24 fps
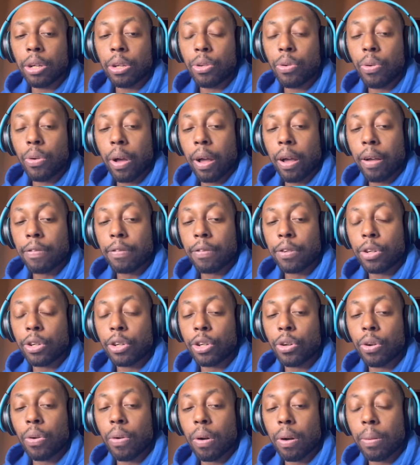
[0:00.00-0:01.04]
you have to
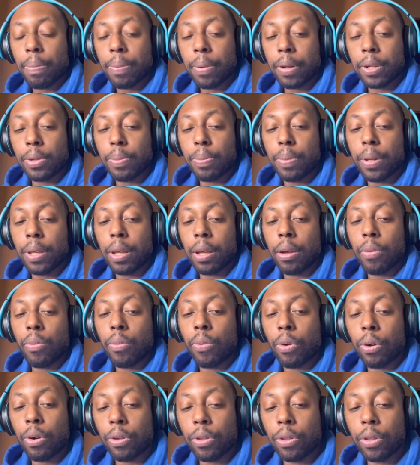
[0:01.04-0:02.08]
show up as being
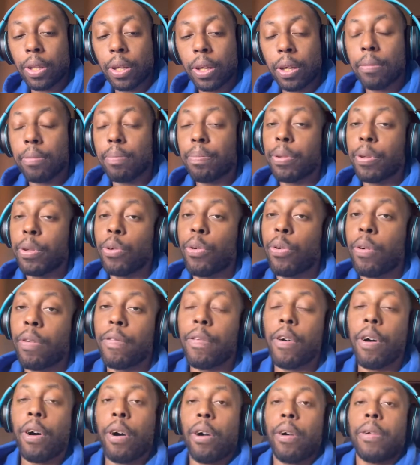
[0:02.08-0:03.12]
worthy and pure of
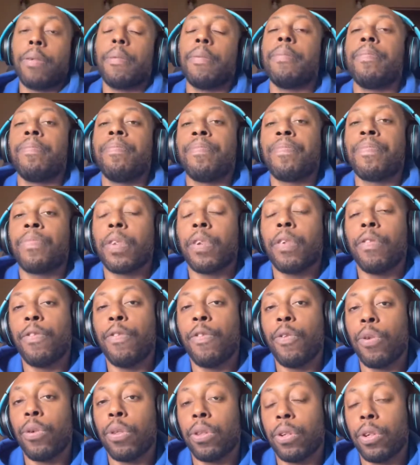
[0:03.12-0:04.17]
heart
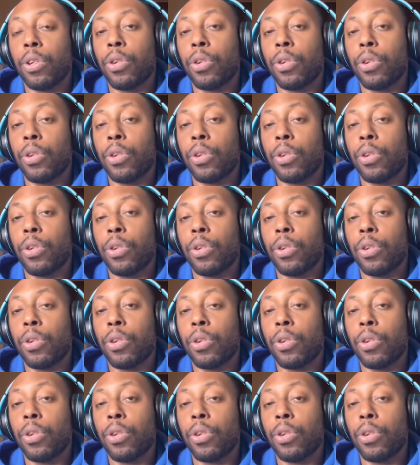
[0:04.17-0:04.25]
for the